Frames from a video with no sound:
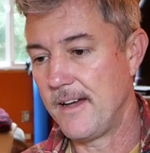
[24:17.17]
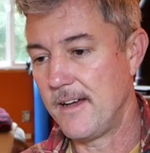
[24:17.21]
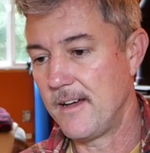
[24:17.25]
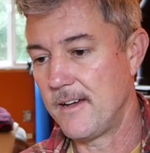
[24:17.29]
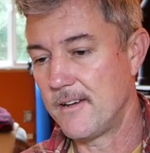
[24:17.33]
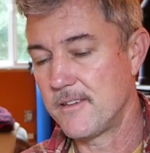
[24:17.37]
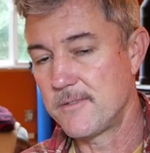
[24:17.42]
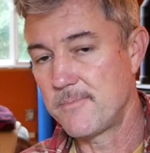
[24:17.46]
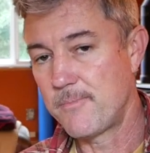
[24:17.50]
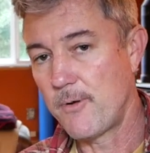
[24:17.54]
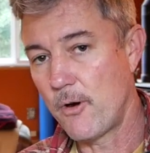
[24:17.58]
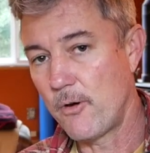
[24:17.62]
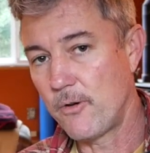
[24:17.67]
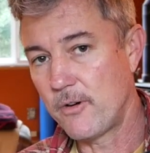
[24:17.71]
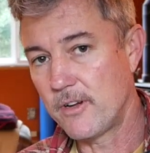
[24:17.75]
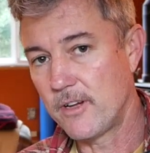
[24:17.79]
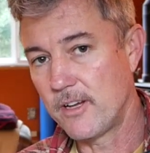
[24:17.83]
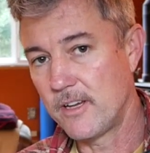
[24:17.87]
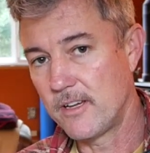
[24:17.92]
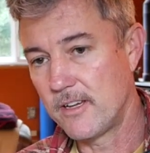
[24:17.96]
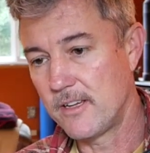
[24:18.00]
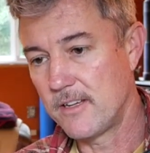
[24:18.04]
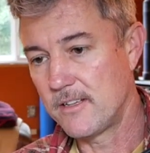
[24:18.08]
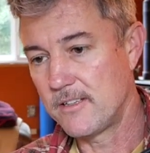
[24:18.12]
spoke
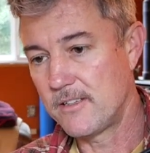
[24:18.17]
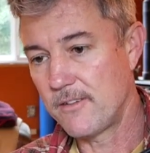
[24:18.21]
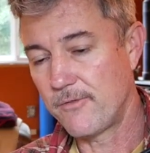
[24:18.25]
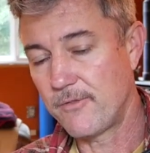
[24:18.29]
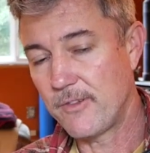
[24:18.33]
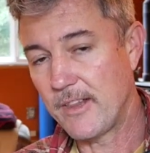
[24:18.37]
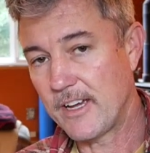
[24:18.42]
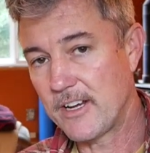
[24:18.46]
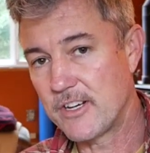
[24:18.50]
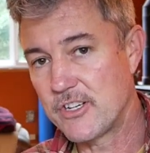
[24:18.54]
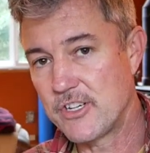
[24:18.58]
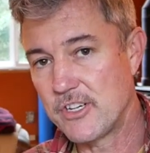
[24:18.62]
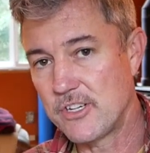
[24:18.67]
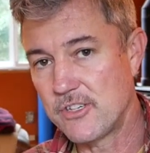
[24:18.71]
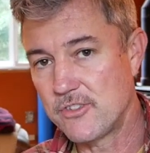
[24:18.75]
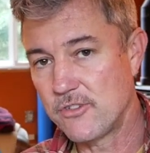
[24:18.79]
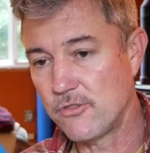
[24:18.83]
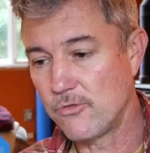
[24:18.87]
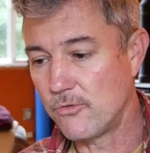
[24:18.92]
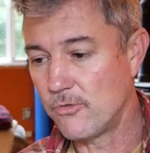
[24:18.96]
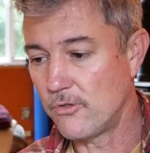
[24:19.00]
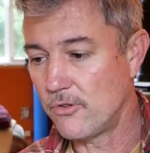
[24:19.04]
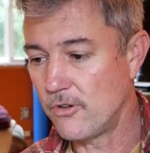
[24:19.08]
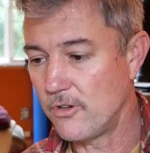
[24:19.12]
deflection
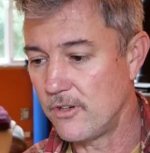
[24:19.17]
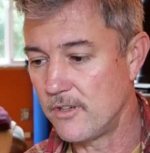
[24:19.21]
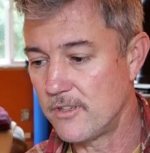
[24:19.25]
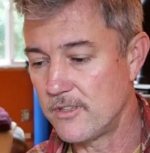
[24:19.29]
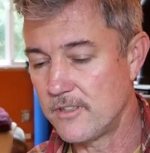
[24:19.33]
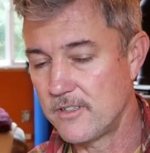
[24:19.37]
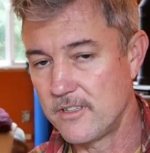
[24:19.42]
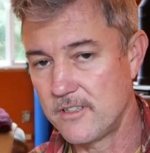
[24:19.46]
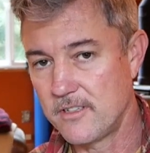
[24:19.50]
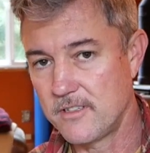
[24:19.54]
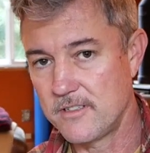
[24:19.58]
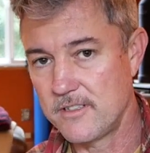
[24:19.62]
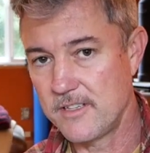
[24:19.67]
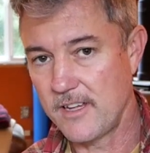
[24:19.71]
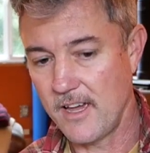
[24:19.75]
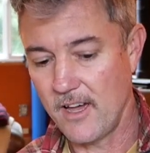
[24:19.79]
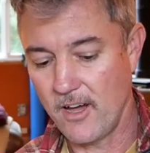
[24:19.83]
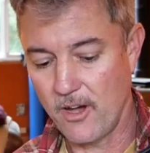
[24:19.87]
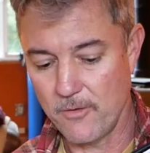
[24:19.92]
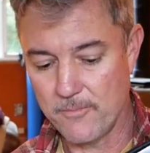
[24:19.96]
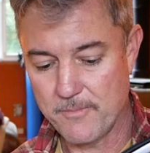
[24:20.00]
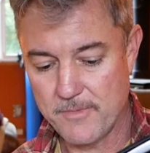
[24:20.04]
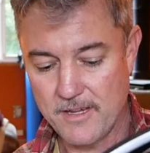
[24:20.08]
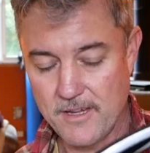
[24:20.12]
tool to
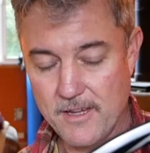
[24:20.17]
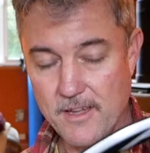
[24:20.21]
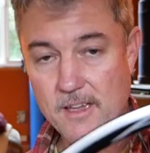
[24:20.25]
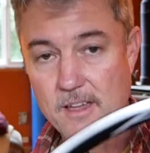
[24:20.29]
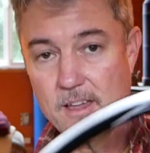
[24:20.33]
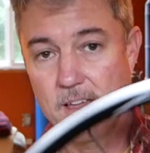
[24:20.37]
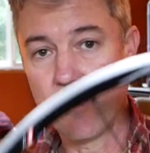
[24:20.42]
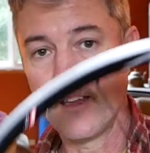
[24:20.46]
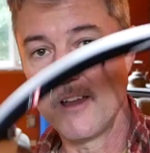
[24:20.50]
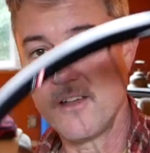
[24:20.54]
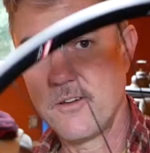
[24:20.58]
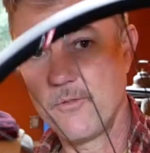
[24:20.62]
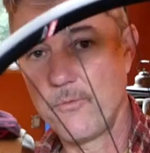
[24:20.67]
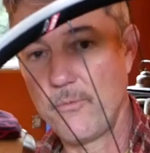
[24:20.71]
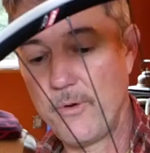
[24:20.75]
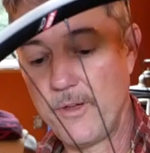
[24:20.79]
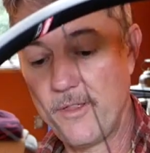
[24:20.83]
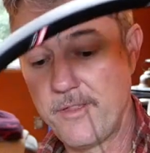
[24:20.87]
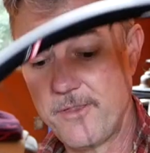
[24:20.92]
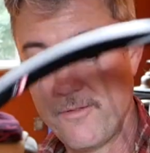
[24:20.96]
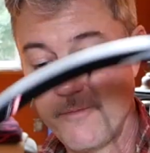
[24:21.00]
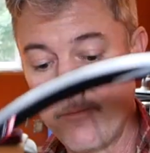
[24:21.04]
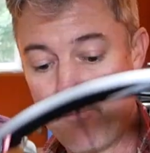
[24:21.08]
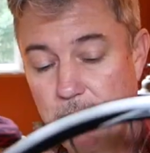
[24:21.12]
help me
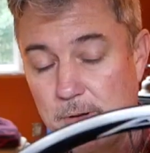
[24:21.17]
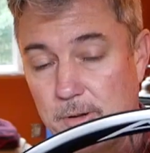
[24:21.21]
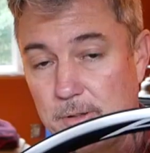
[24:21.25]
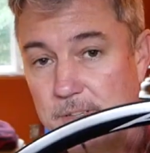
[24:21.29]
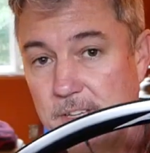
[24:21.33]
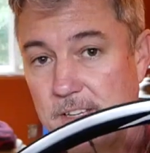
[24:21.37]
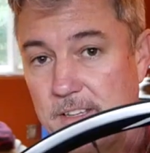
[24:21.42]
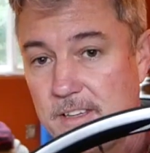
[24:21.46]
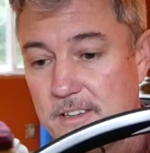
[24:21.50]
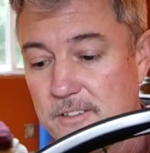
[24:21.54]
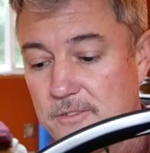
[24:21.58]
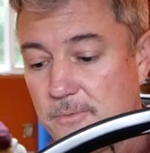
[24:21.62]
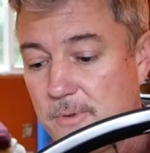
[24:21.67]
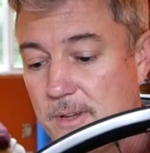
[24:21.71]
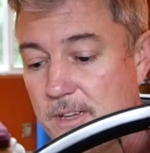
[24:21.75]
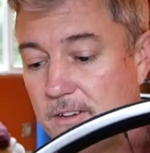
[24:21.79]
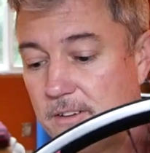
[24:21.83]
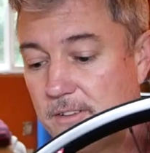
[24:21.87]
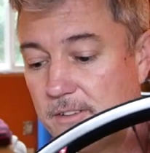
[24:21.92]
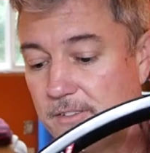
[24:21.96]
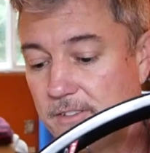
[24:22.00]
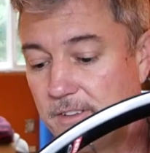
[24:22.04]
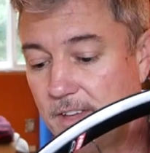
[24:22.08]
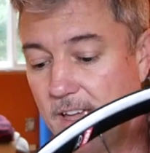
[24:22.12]
with building these
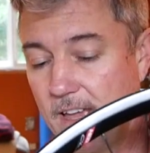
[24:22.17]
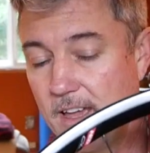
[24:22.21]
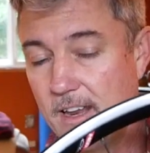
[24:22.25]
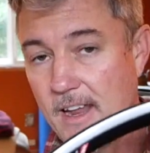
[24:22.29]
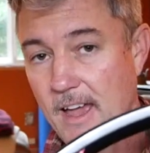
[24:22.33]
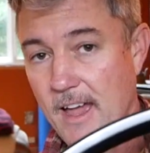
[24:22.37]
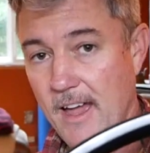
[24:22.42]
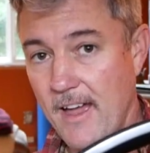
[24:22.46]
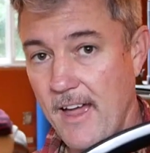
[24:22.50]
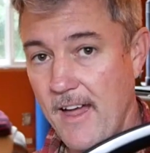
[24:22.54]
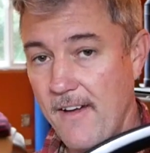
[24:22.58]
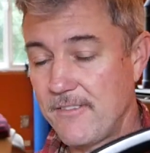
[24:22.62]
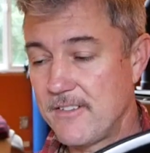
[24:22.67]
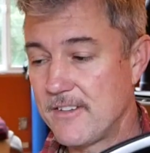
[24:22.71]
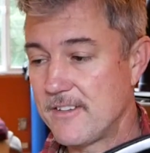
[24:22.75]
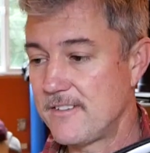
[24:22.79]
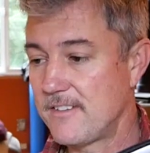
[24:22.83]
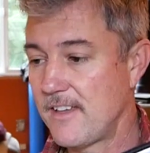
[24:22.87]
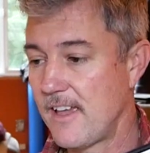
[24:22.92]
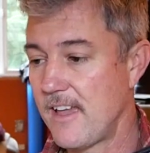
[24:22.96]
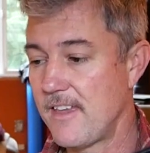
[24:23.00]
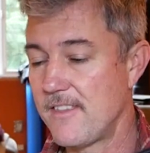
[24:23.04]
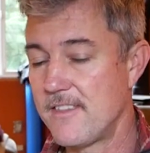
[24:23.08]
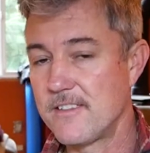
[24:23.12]
wheels, and I have to
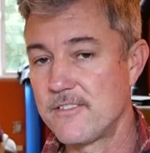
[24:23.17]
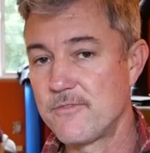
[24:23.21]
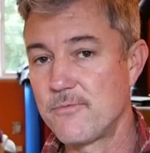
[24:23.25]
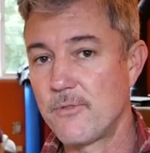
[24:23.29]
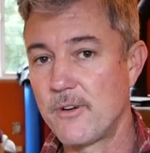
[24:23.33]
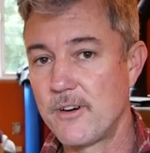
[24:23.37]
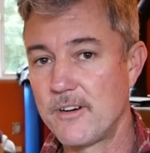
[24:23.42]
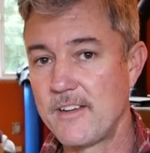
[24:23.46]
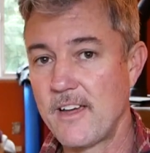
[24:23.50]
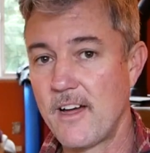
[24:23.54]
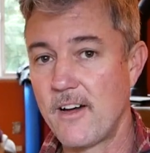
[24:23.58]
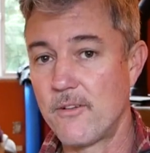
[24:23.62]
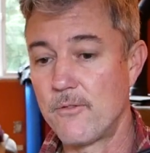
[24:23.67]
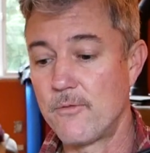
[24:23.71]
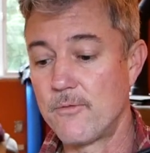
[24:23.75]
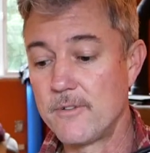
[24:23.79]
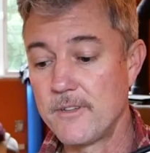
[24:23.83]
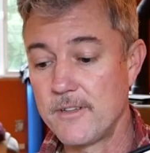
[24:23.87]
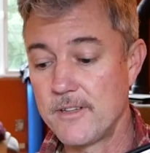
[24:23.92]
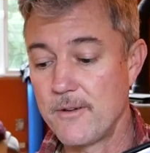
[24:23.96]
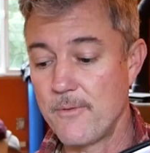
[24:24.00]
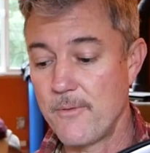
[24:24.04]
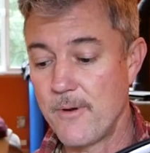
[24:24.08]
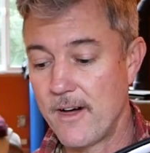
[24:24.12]
say this worked out
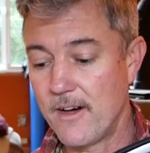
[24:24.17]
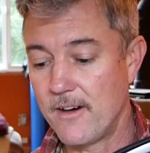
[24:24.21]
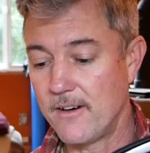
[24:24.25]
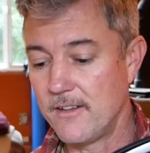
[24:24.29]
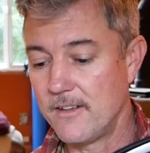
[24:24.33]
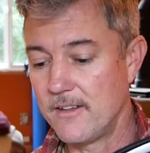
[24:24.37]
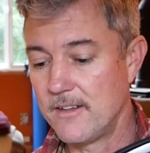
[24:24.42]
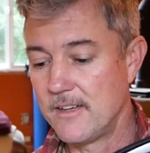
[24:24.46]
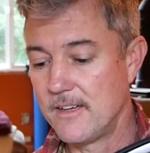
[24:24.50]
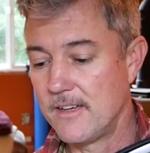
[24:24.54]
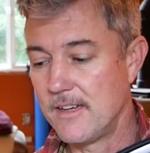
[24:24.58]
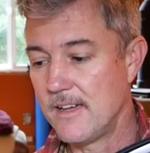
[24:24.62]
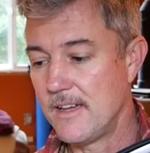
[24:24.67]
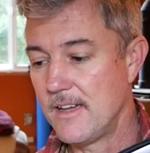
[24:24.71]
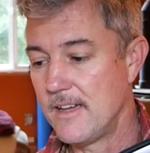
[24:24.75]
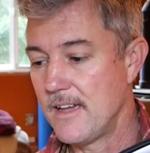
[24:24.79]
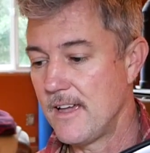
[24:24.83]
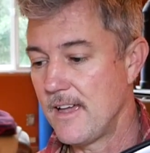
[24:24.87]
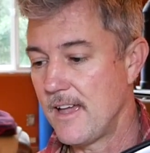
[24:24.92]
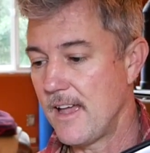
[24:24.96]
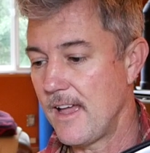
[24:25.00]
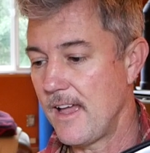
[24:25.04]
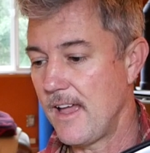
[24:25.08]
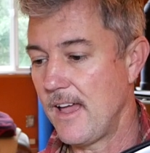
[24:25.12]
really well.
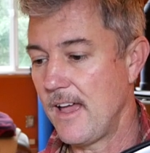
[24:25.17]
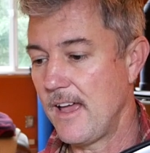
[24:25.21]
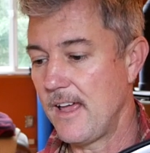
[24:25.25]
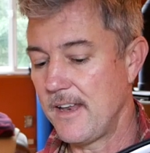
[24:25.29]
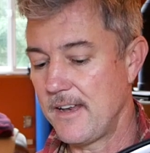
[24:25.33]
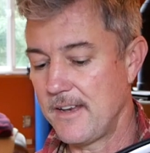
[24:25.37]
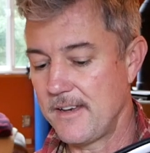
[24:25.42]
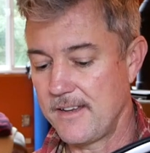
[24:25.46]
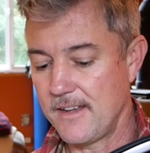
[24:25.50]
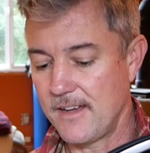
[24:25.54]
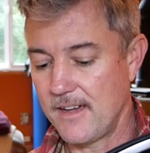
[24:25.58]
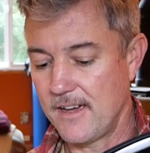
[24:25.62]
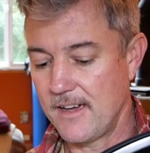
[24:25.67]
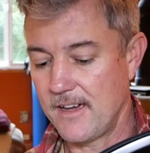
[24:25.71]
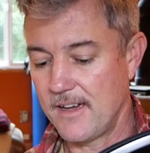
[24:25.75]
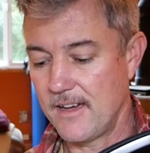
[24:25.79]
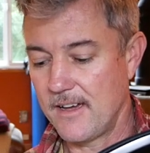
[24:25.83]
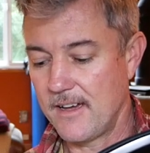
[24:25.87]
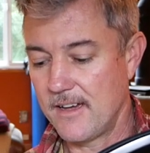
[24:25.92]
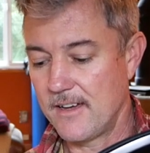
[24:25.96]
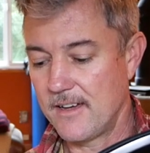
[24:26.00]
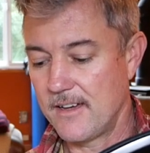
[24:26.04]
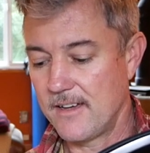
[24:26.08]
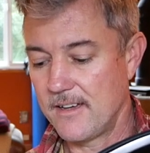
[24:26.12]
And
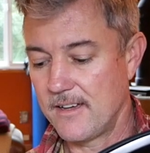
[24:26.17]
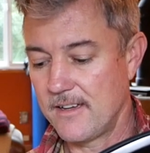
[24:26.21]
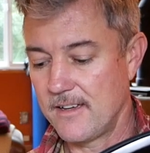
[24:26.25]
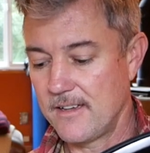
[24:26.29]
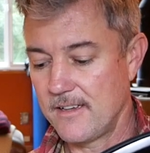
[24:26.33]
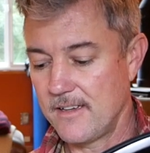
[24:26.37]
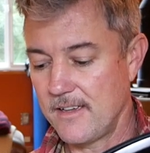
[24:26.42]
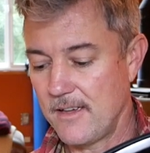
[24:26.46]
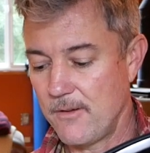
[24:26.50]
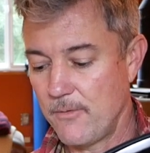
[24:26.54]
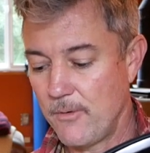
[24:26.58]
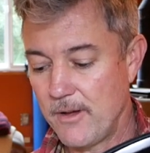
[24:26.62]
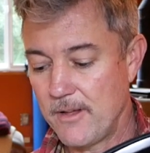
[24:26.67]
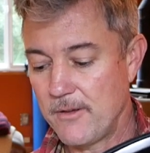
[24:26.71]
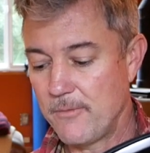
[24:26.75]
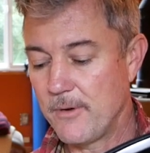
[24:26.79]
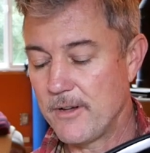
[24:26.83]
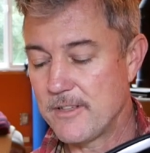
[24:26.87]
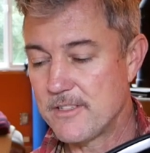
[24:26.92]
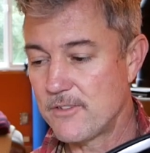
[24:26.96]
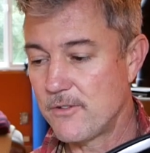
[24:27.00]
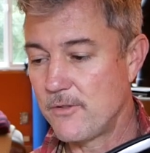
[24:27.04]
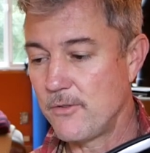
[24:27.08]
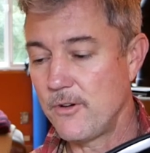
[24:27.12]

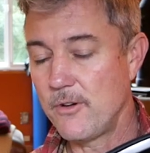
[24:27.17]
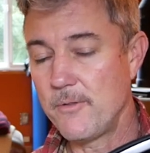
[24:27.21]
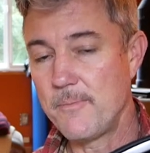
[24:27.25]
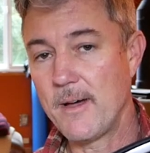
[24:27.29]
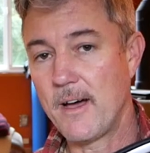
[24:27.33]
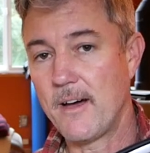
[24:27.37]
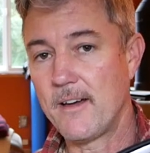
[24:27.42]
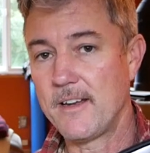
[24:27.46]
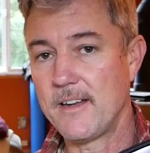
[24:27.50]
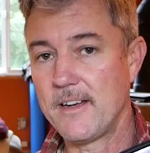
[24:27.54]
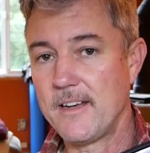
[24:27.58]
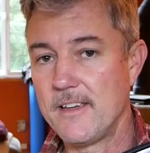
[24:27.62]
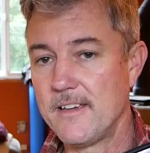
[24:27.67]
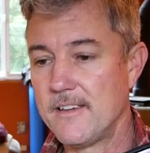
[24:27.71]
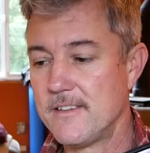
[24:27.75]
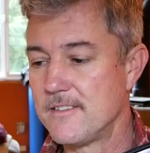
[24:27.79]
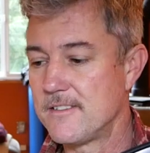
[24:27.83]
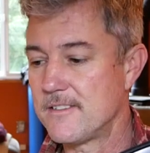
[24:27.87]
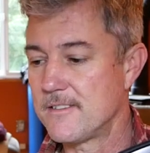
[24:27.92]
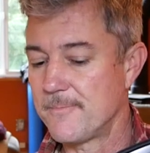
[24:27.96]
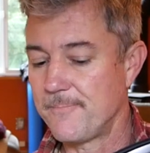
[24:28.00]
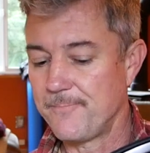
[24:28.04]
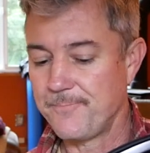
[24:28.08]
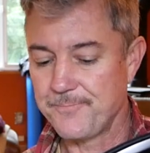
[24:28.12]
what's cool about it is